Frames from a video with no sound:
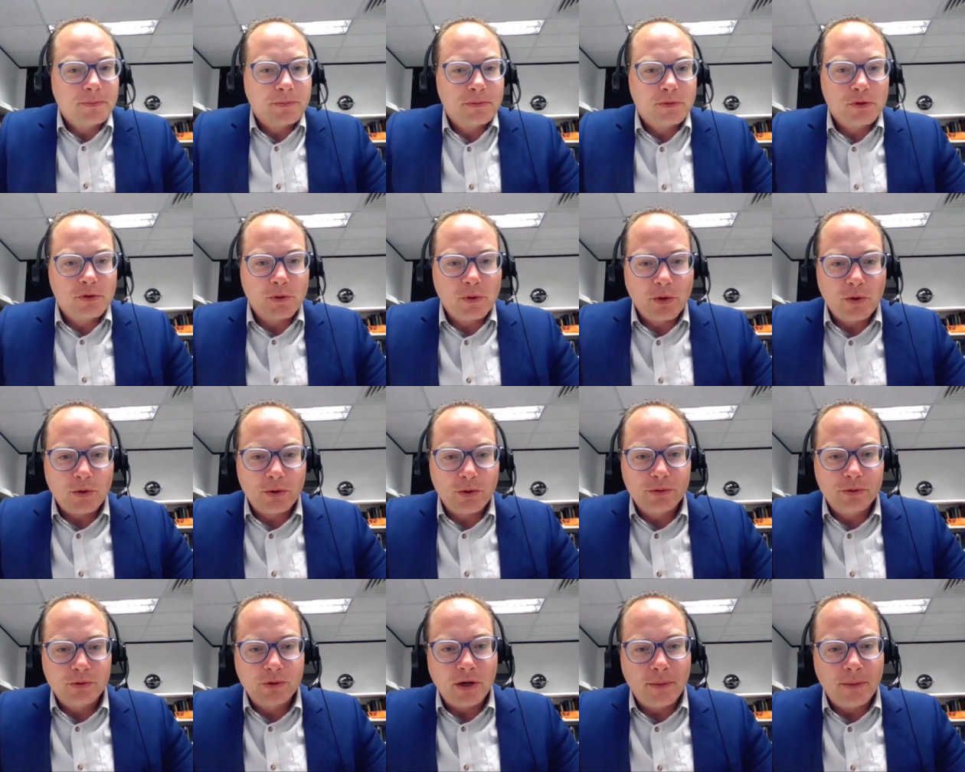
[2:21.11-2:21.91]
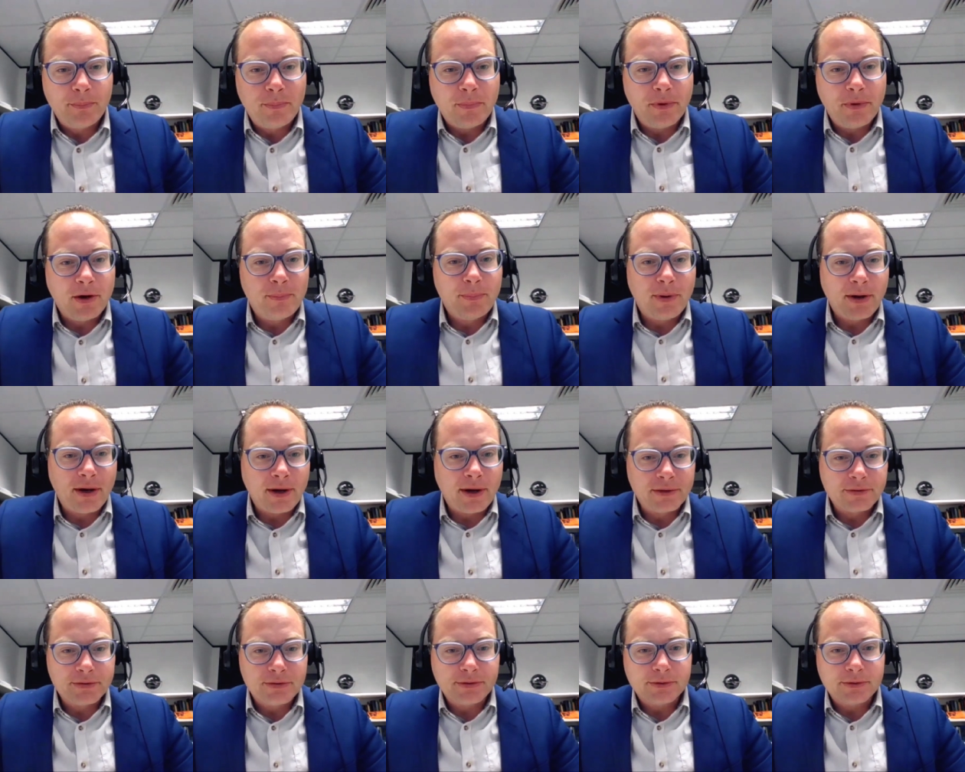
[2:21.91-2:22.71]
so-called
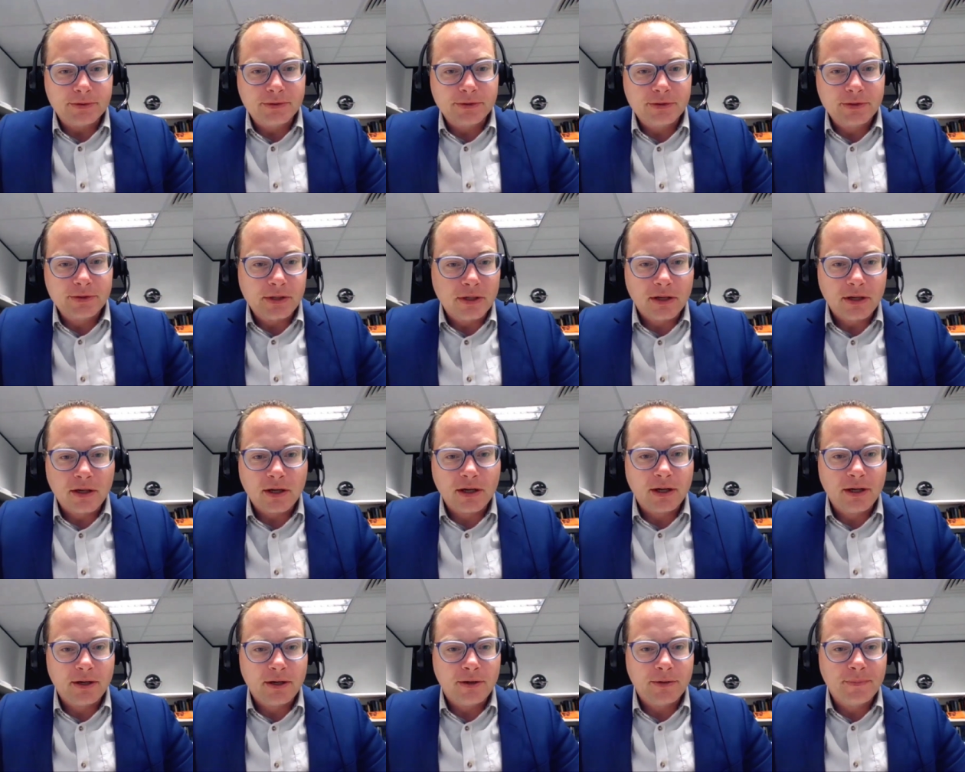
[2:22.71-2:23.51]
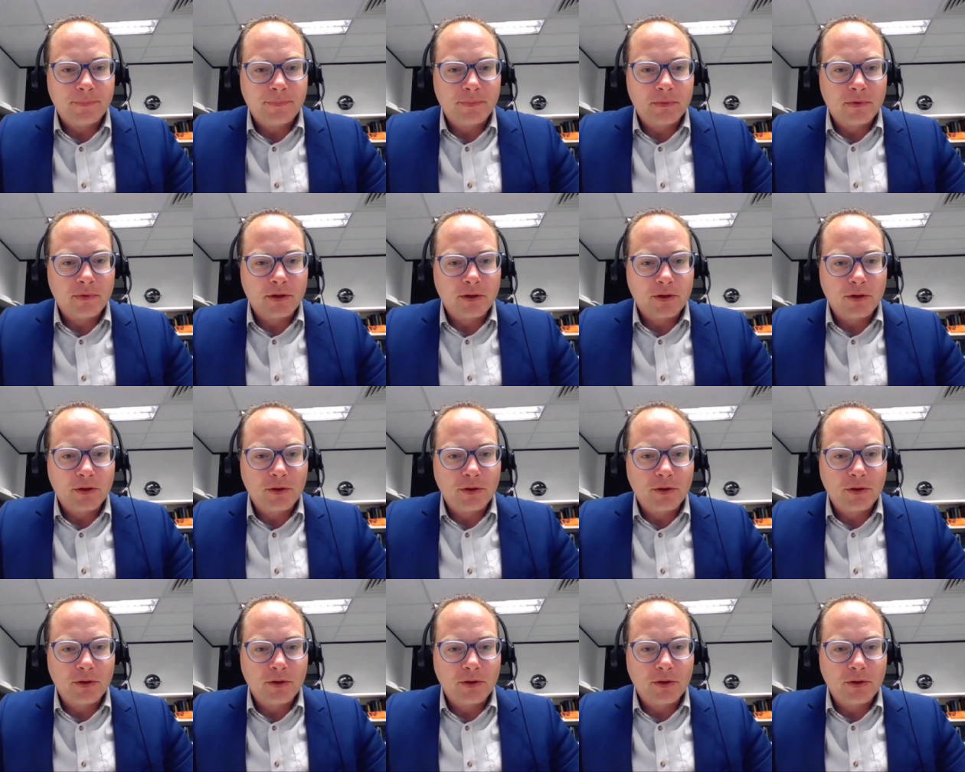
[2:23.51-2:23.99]
apostles, um,